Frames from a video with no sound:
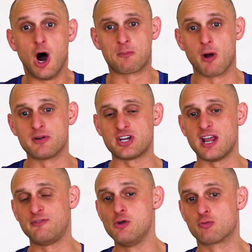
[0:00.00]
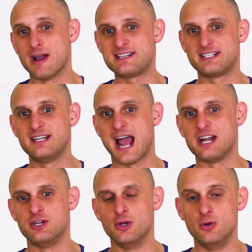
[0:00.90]
I promise you, if you rested
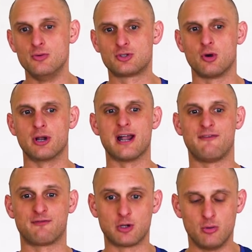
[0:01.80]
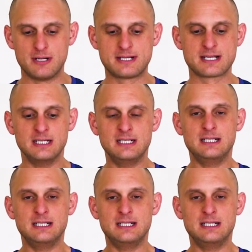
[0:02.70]
and you took enough fluids,